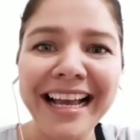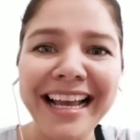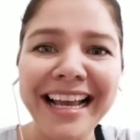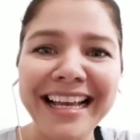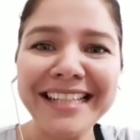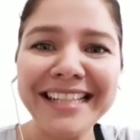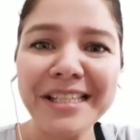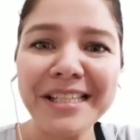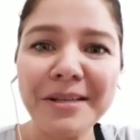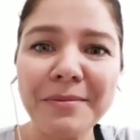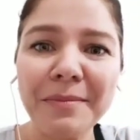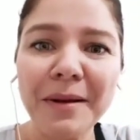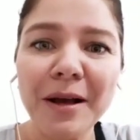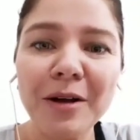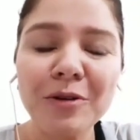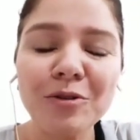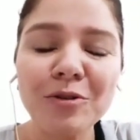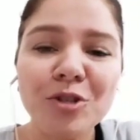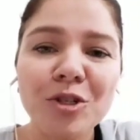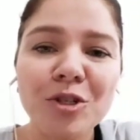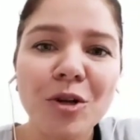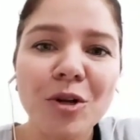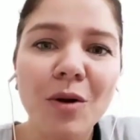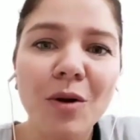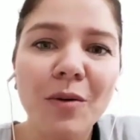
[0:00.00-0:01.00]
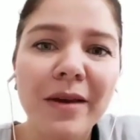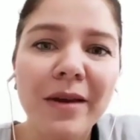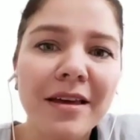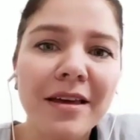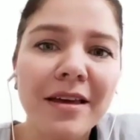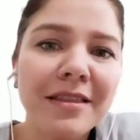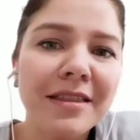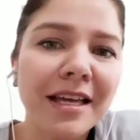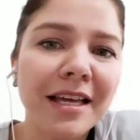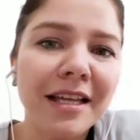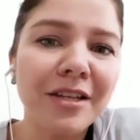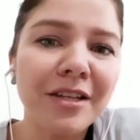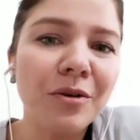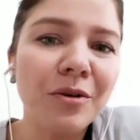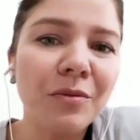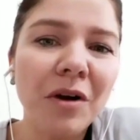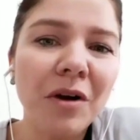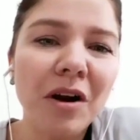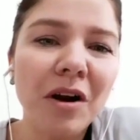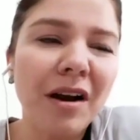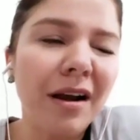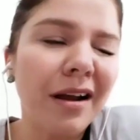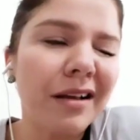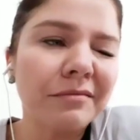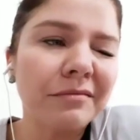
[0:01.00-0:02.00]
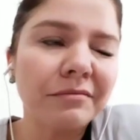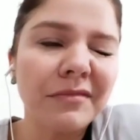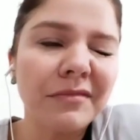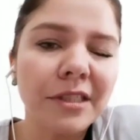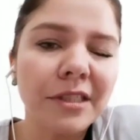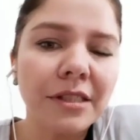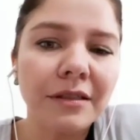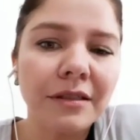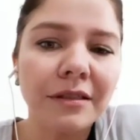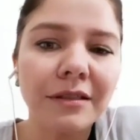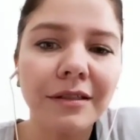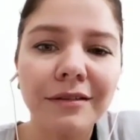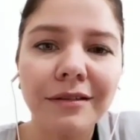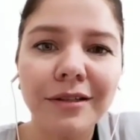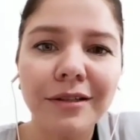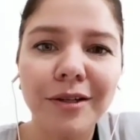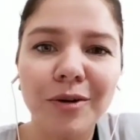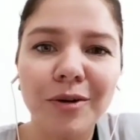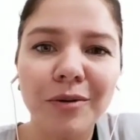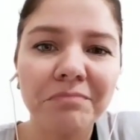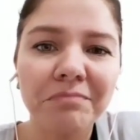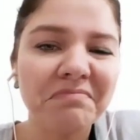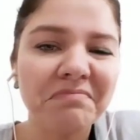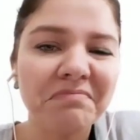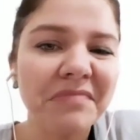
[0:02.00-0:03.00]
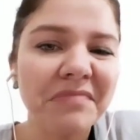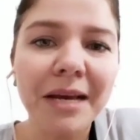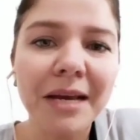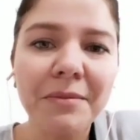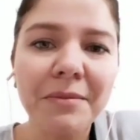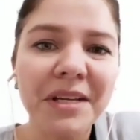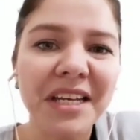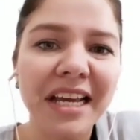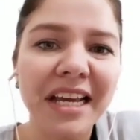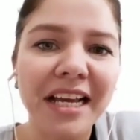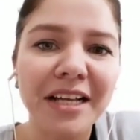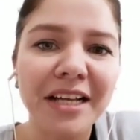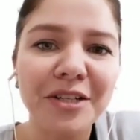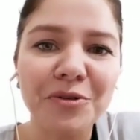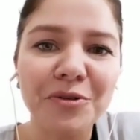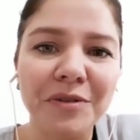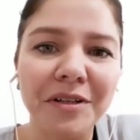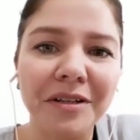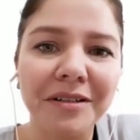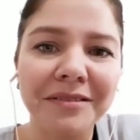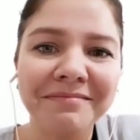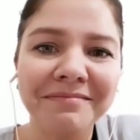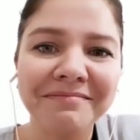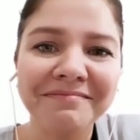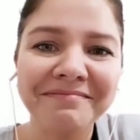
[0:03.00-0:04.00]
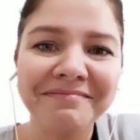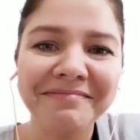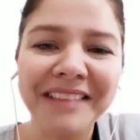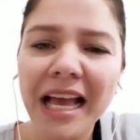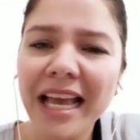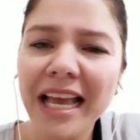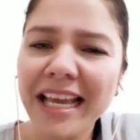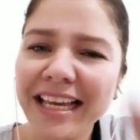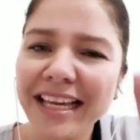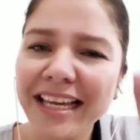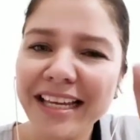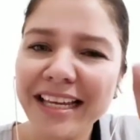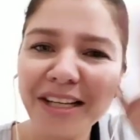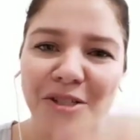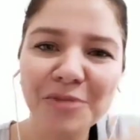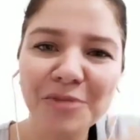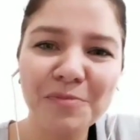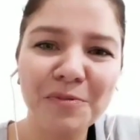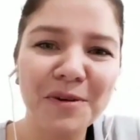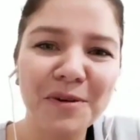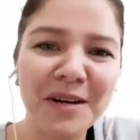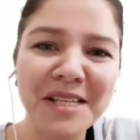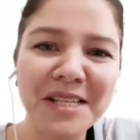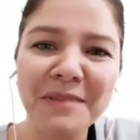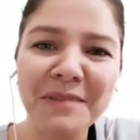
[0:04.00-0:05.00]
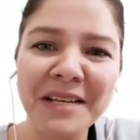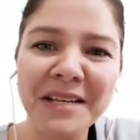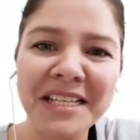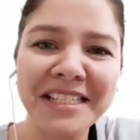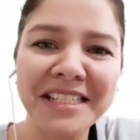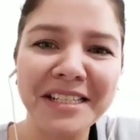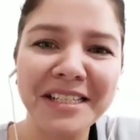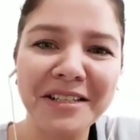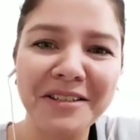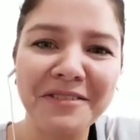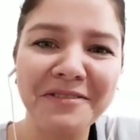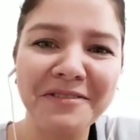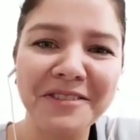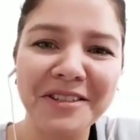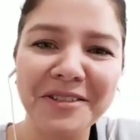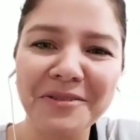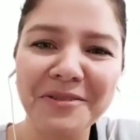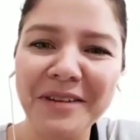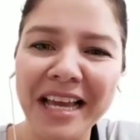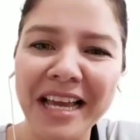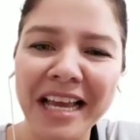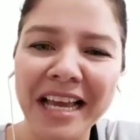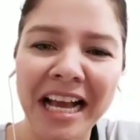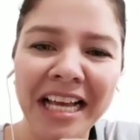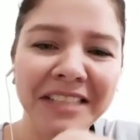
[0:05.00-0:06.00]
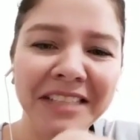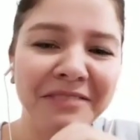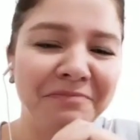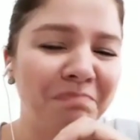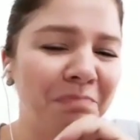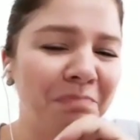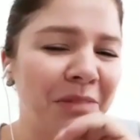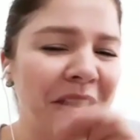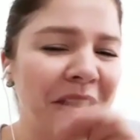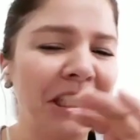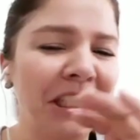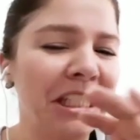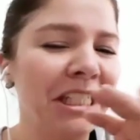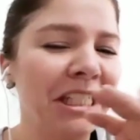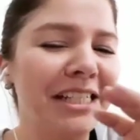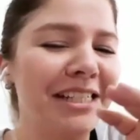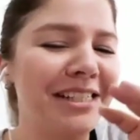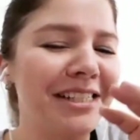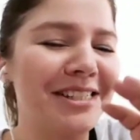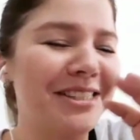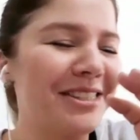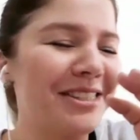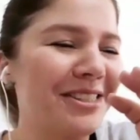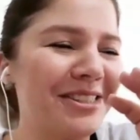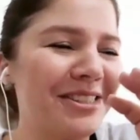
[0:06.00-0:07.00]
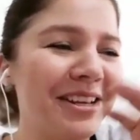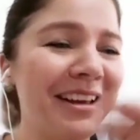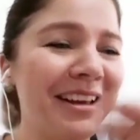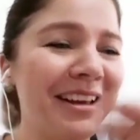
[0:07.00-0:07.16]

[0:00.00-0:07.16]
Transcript: It's about showing that you are, I'm a natural. I can express myself the way I please.